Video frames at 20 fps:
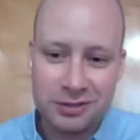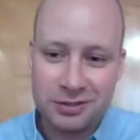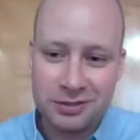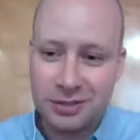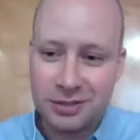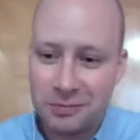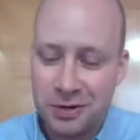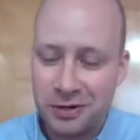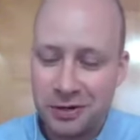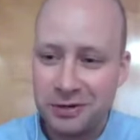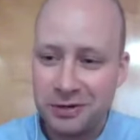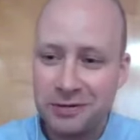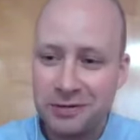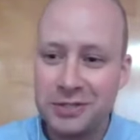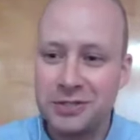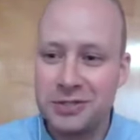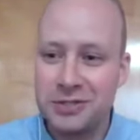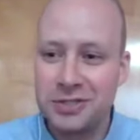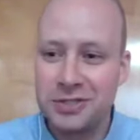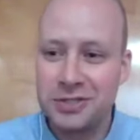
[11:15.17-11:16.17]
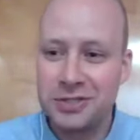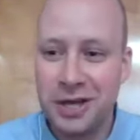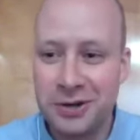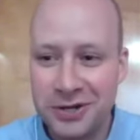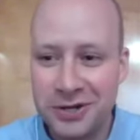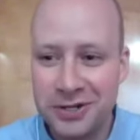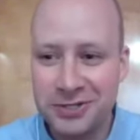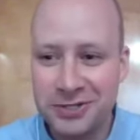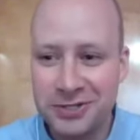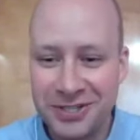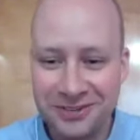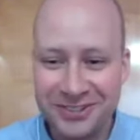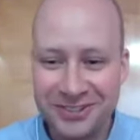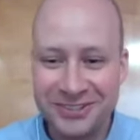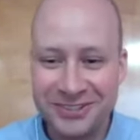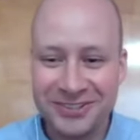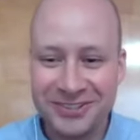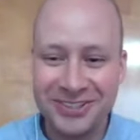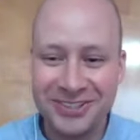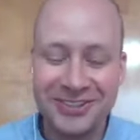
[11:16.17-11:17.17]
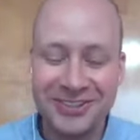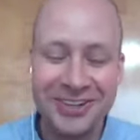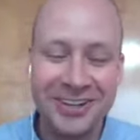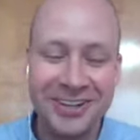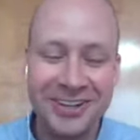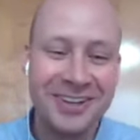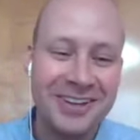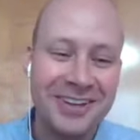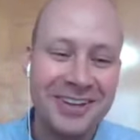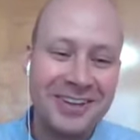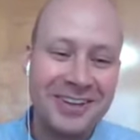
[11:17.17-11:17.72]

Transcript: The stock market investors say I don't understand real estate, right?